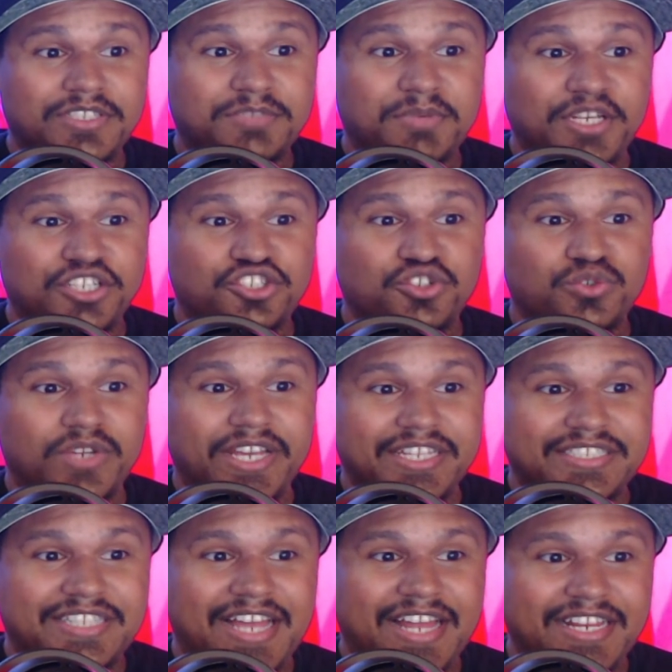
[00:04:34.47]
Pikachu
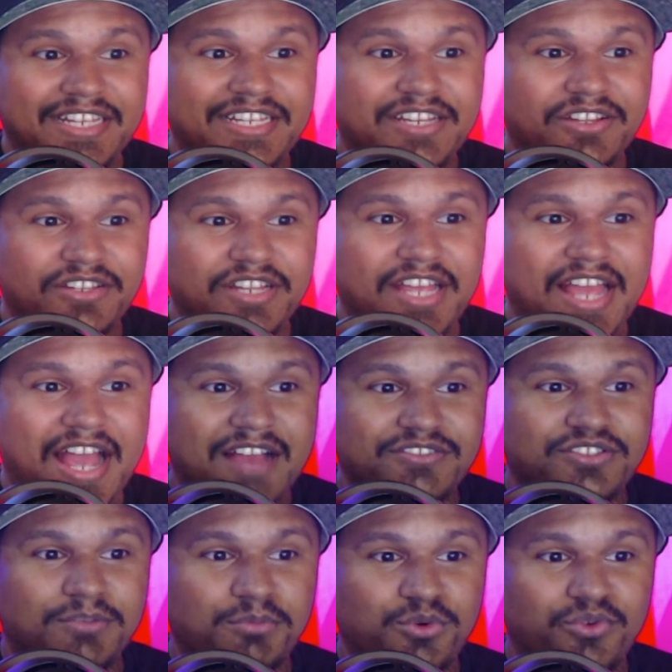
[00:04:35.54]
is that it could, it has
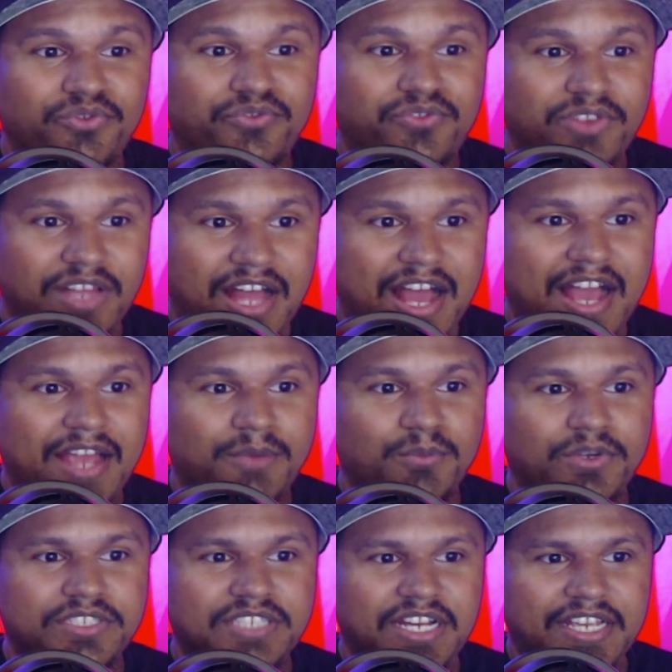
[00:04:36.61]
the move Fly,
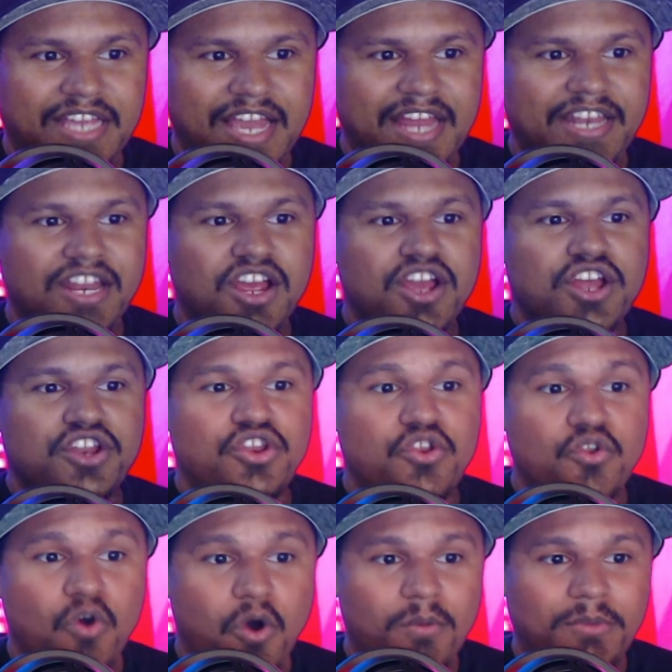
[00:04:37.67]
which again,
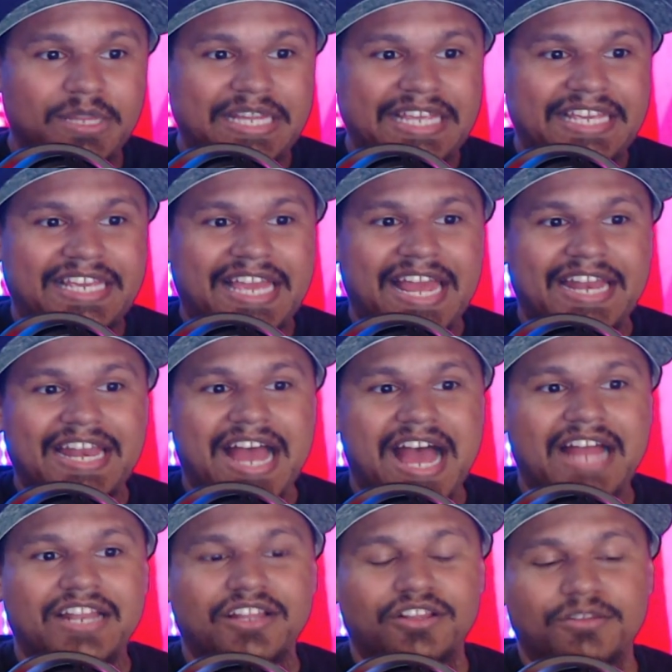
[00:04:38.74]
normally
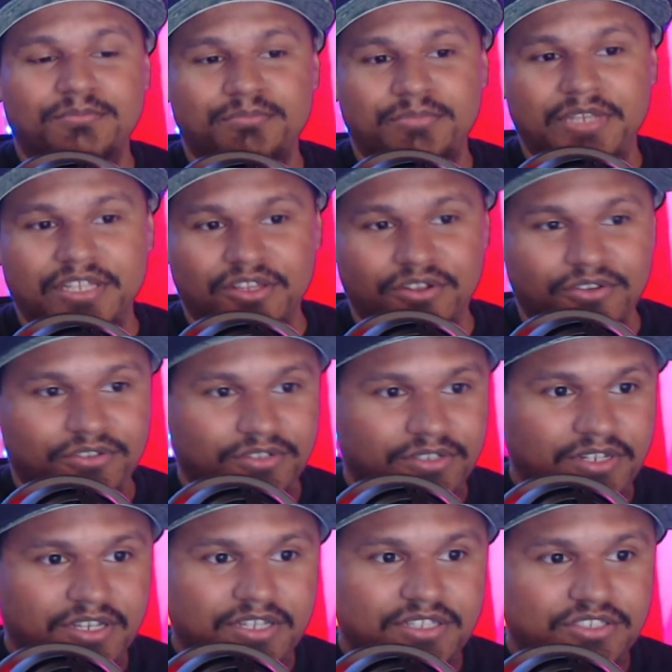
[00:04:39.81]
cannot be learned.
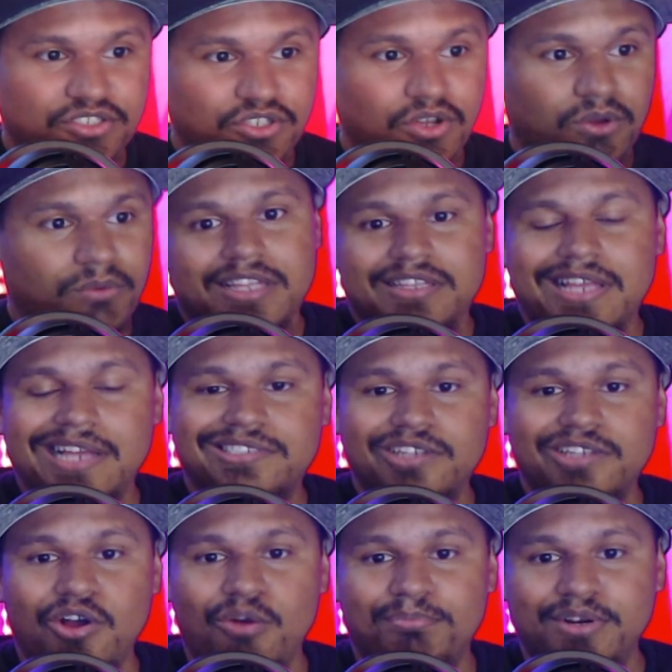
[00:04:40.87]
So that's
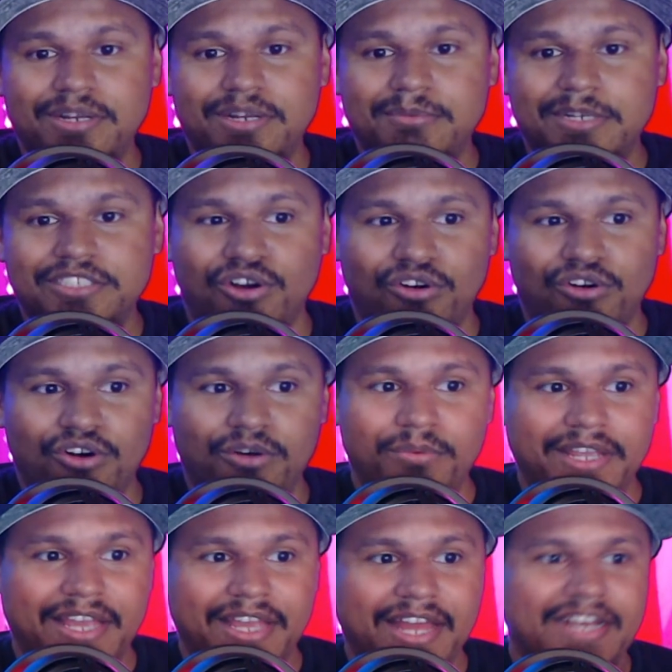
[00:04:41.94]
all, pretty much all we're
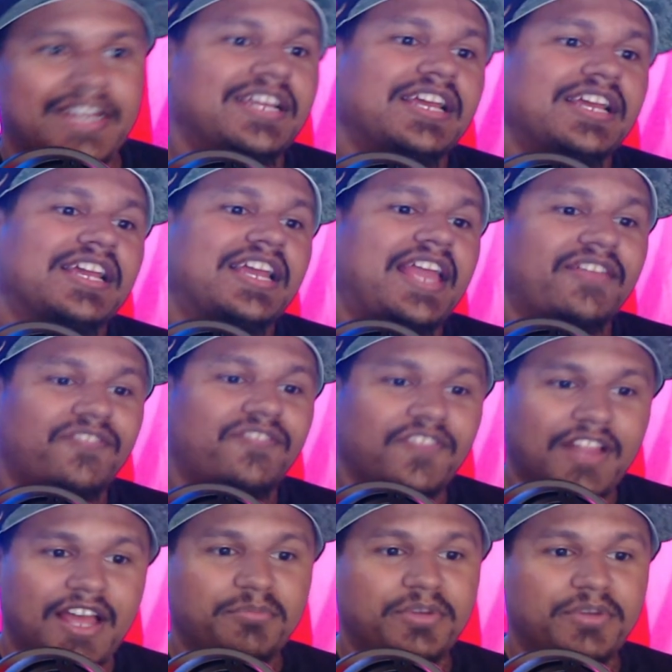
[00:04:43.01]
getting, a
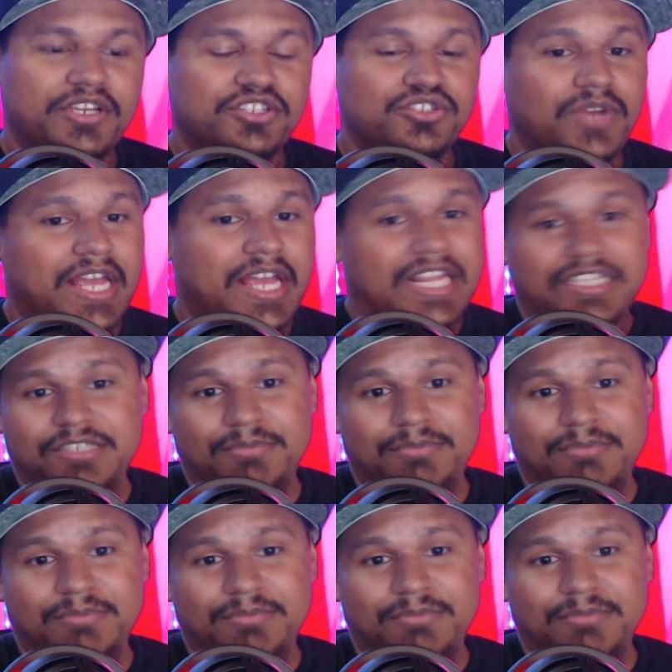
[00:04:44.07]
flying Pikachu. And to be